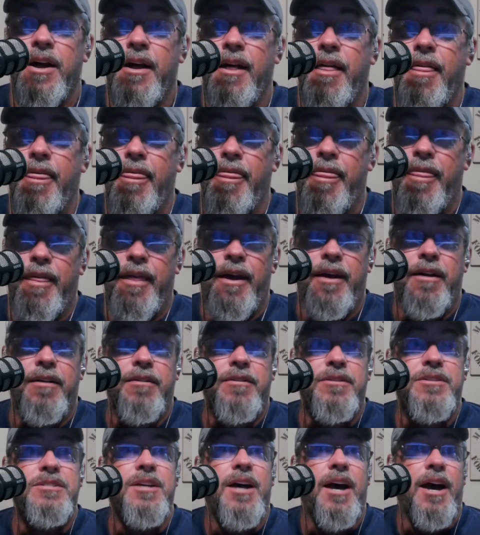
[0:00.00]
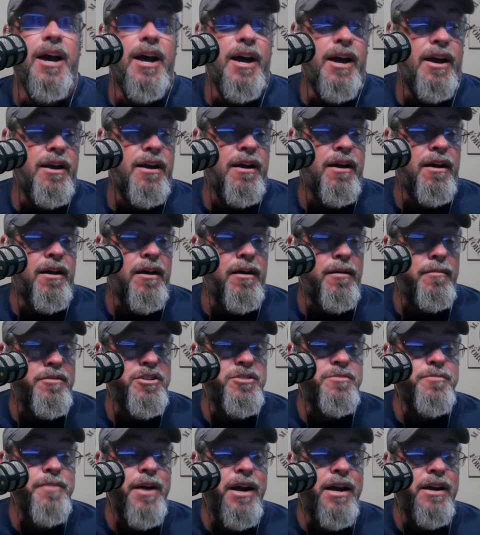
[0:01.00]
there's that.
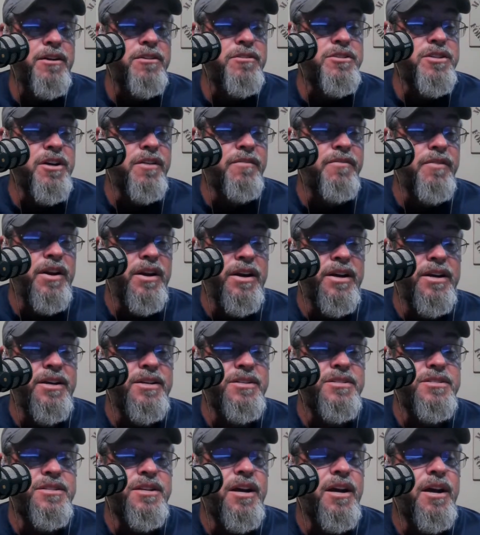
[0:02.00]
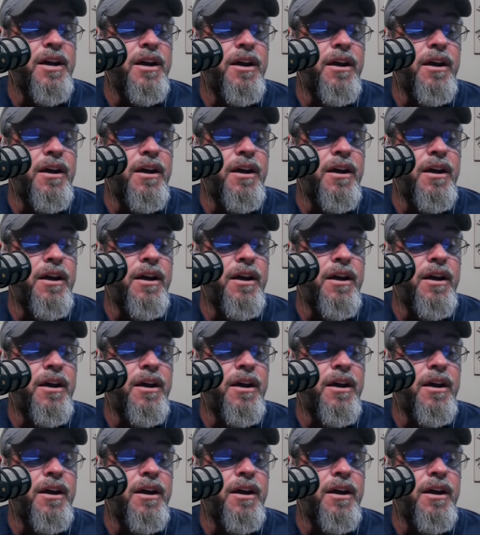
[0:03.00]
Just making yourself a list